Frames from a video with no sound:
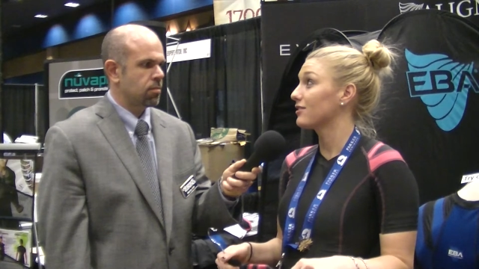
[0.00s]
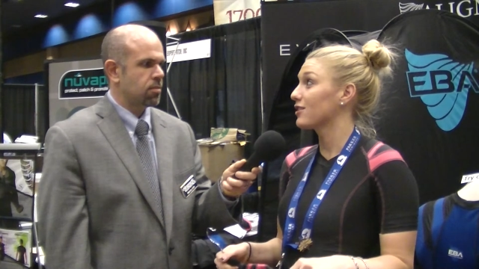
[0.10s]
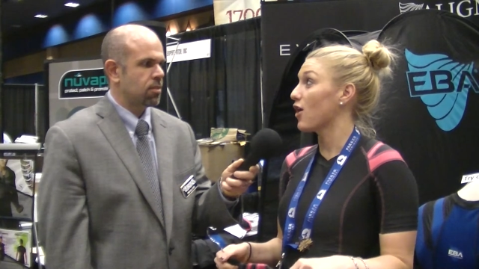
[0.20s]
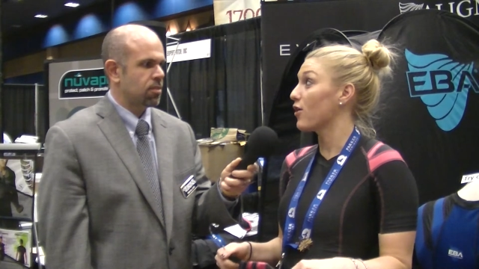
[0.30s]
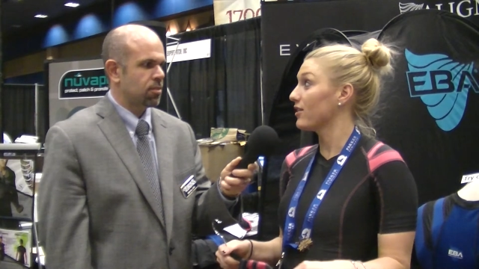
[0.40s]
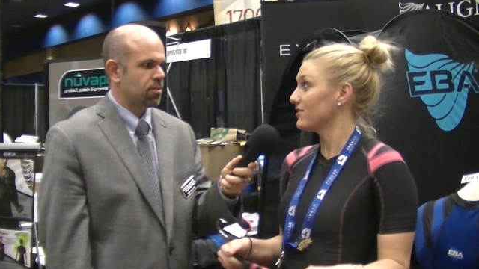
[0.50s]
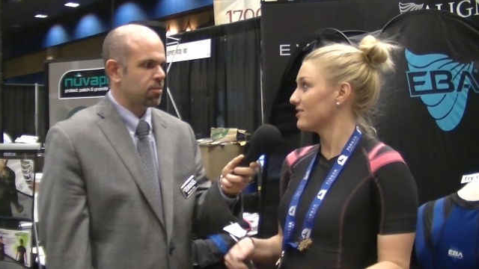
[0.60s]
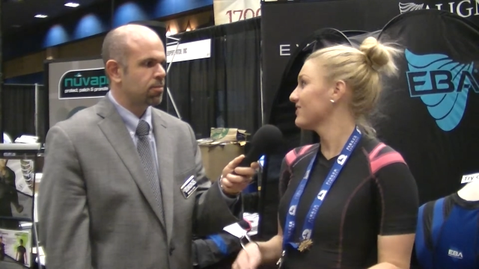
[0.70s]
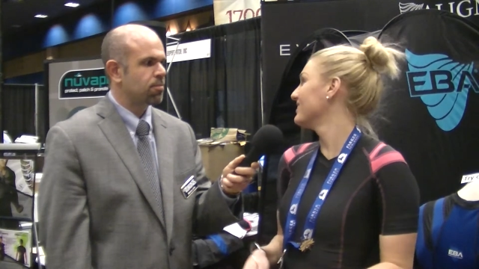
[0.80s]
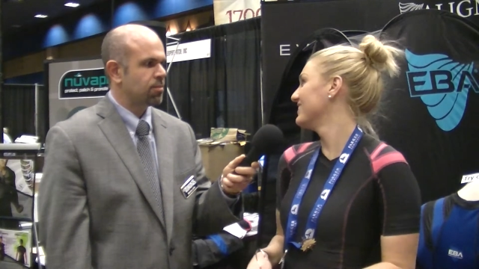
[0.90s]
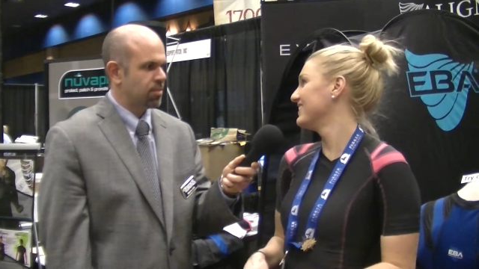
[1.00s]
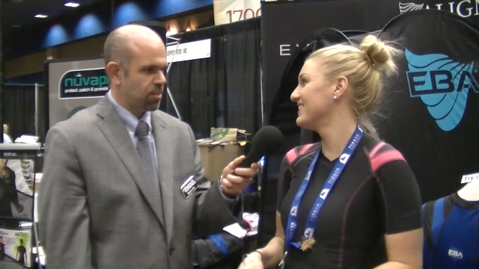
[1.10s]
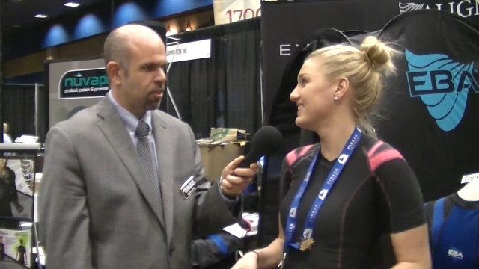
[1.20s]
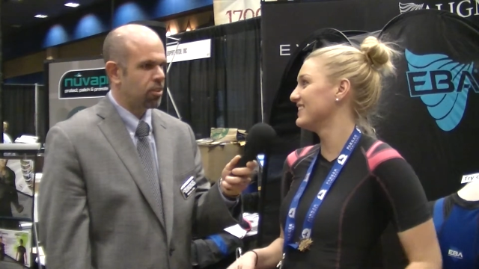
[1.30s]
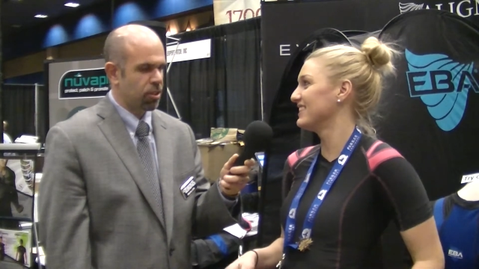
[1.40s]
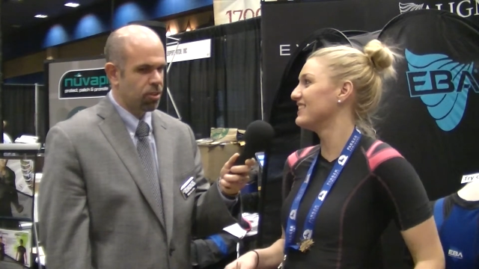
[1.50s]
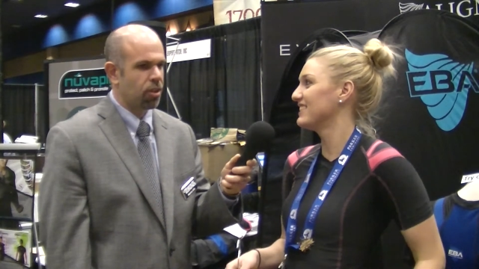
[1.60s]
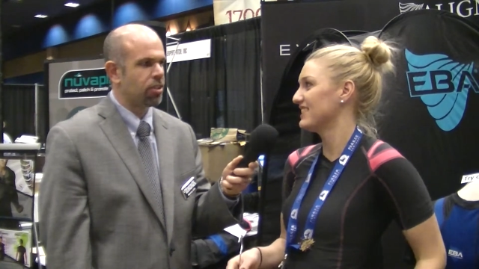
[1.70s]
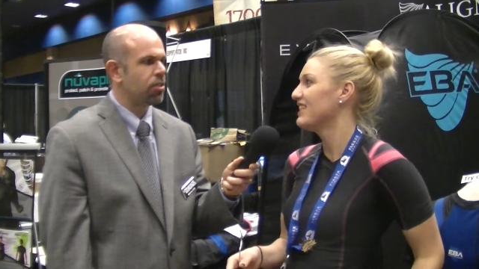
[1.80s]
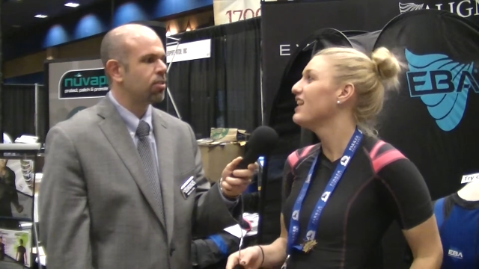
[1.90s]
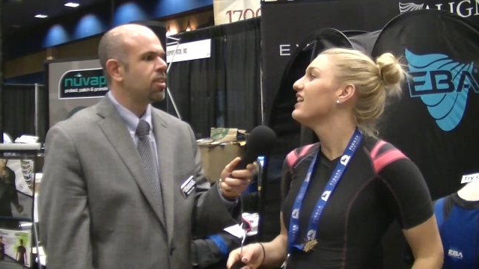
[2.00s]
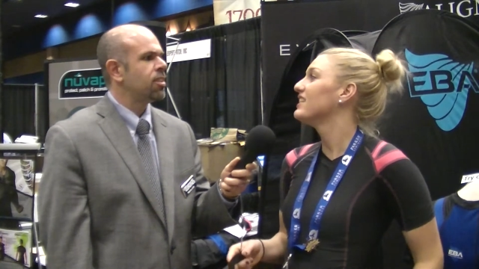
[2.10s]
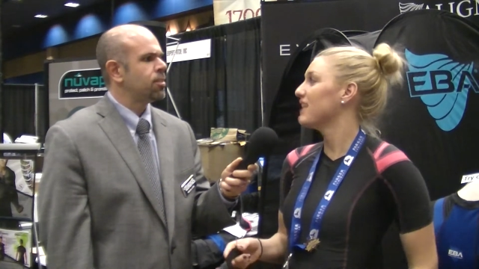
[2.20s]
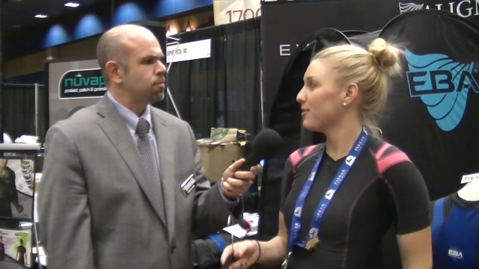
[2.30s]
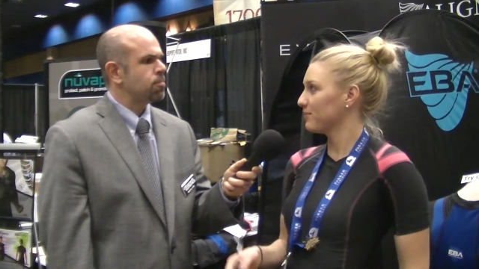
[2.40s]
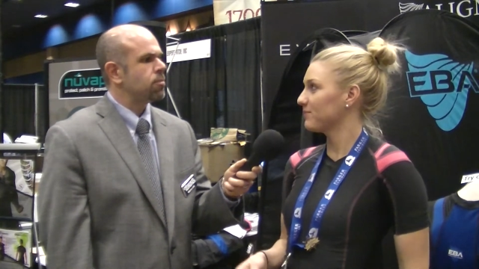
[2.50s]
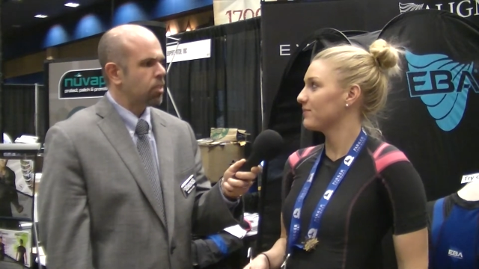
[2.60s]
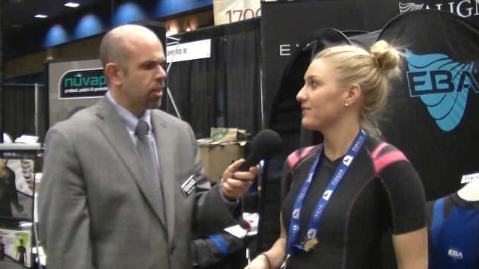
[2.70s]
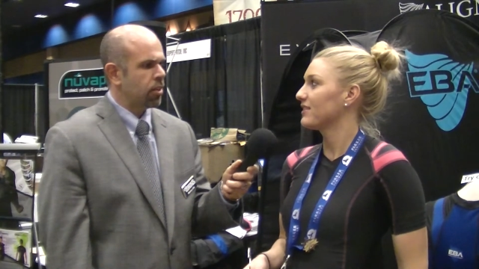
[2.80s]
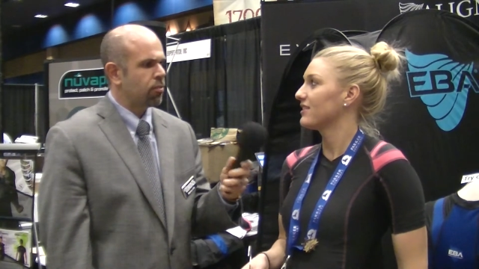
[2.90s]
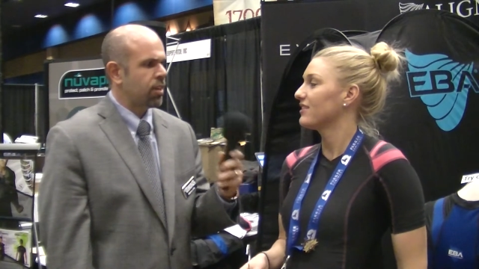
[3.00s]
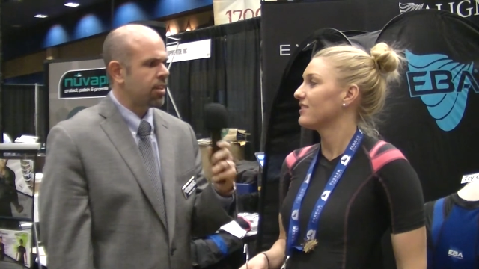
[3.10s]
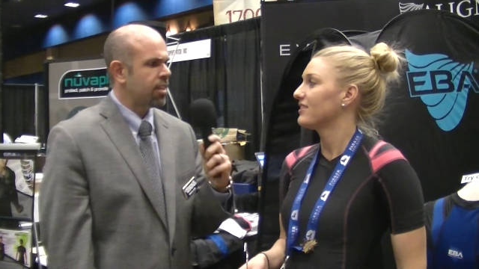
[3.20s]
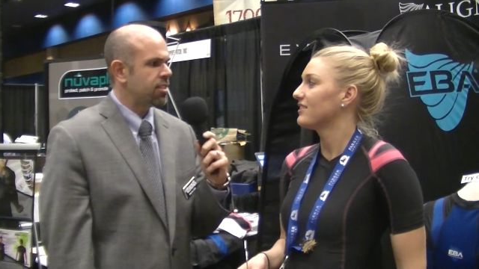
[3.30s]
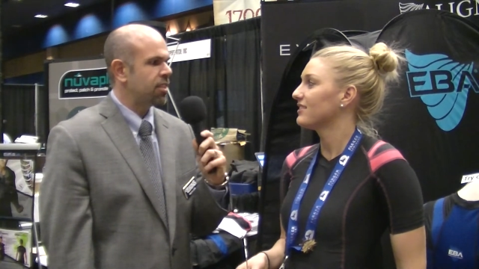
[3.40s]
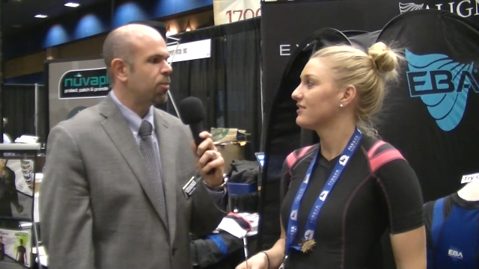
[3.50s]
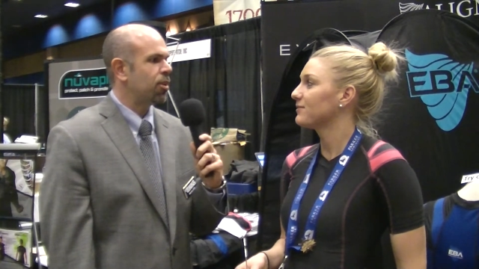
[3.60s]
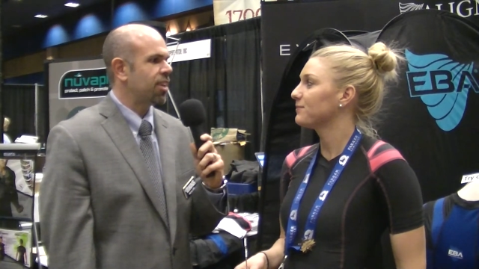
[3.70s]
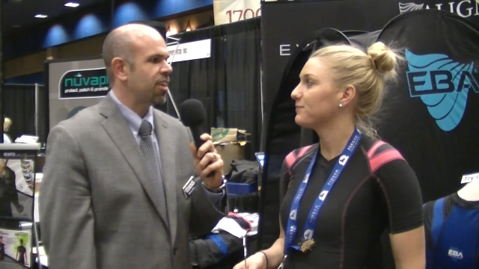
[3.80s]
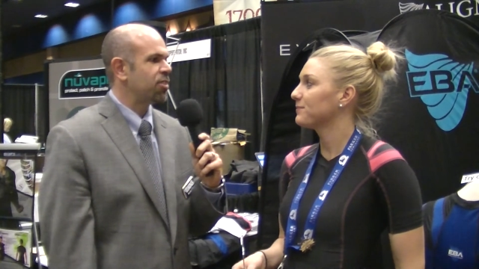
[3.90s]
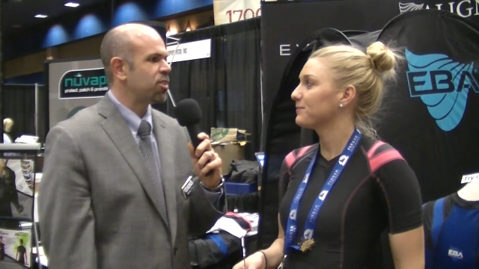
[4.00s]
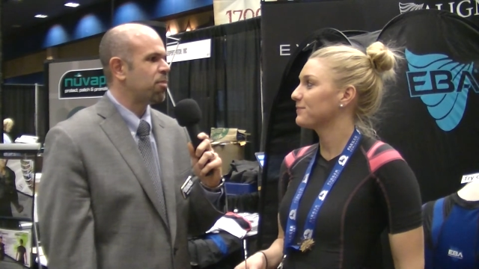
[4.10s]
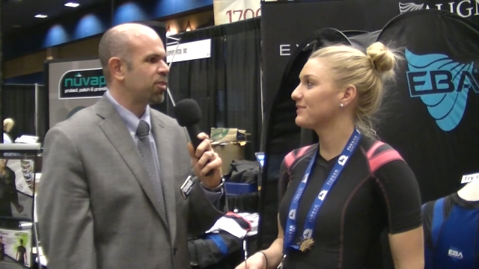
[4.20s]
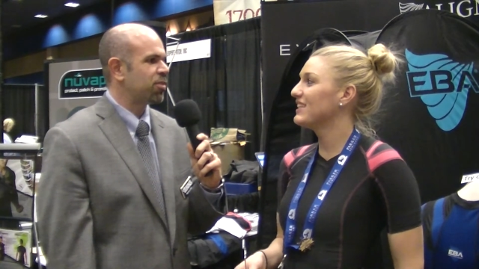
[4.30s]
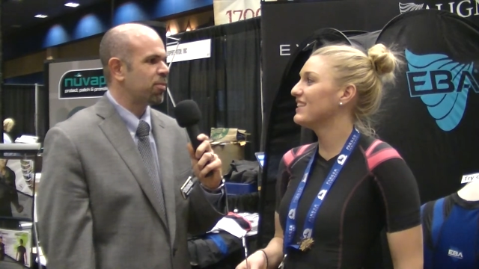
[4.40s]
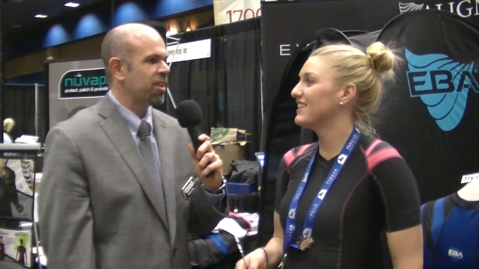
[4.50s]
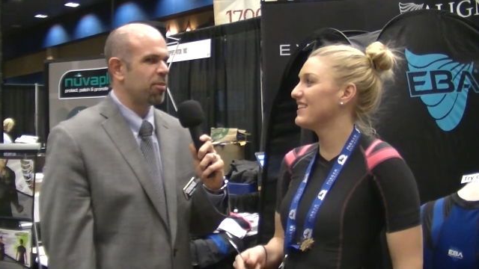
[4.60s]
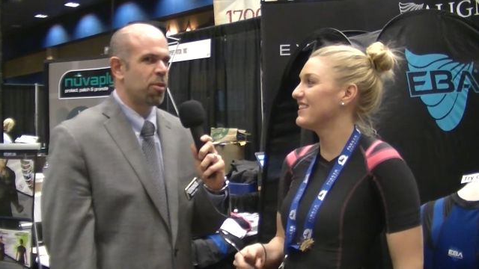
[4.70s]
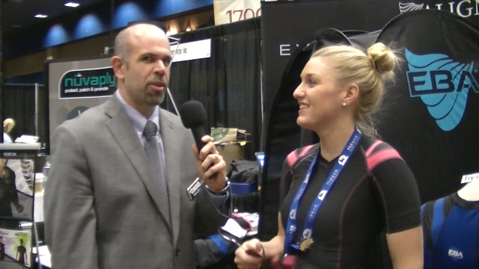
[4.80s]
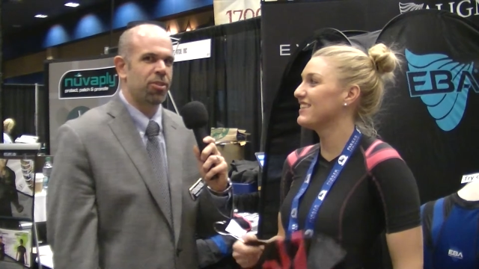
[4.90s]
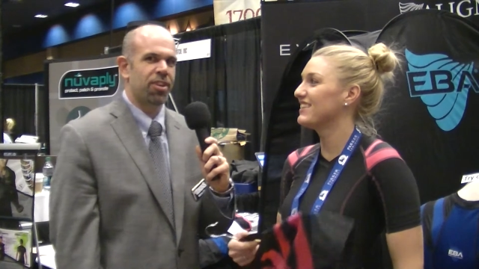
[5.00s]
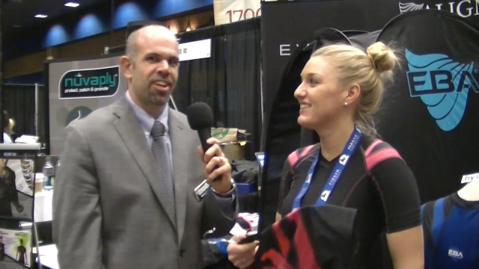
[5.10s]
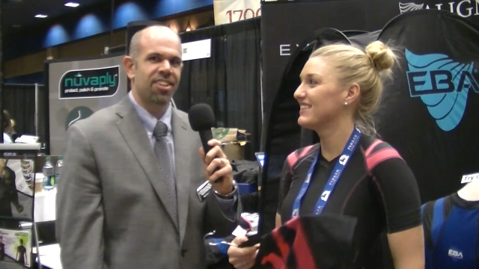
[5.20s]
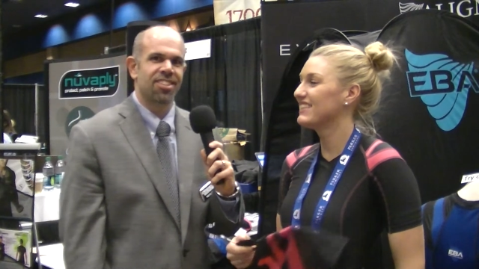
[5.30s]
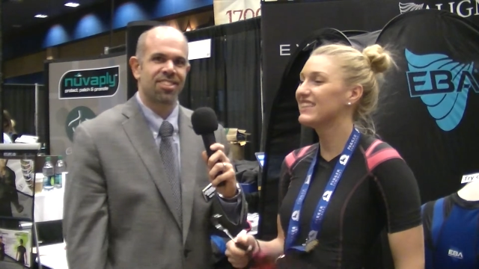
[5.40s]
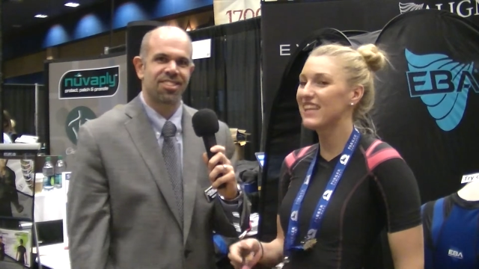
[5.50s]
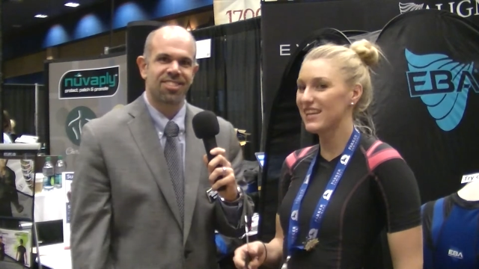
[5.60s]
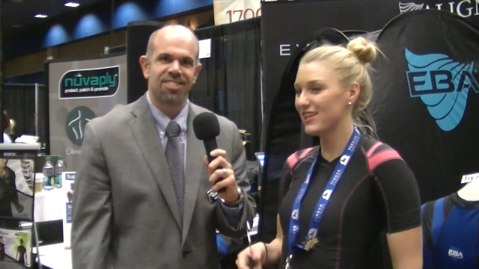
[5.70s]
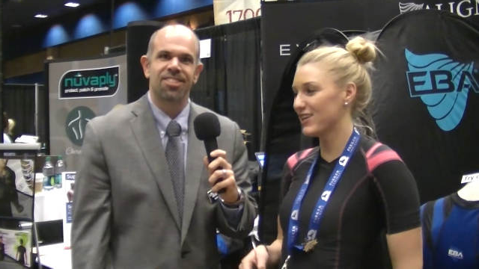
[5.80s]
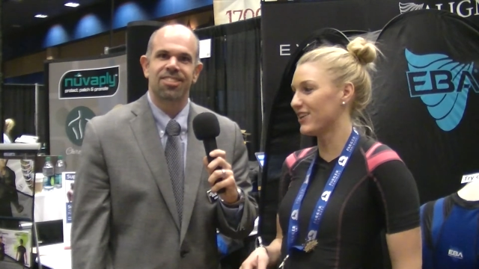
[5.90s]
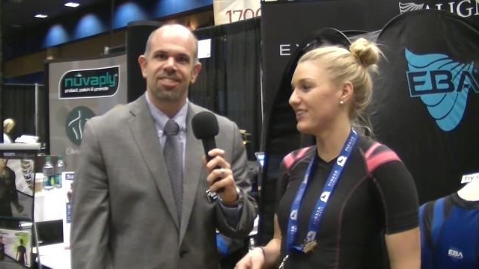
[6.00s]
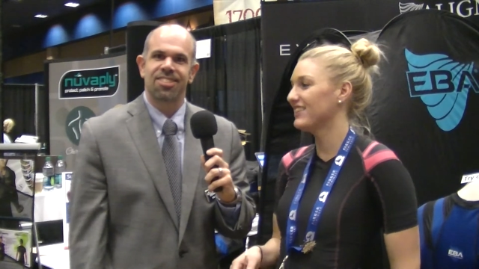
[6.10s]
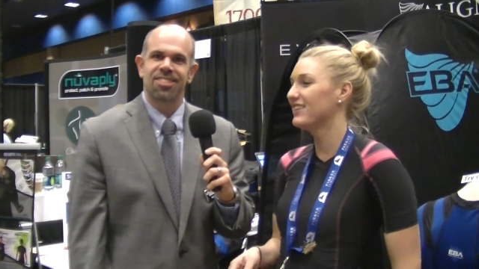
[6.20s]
Speaker 1: call us. Yep.
Speaker 2: Fantastic. Well, thank you so much for meeting me today.
Speaker 1: Thank you.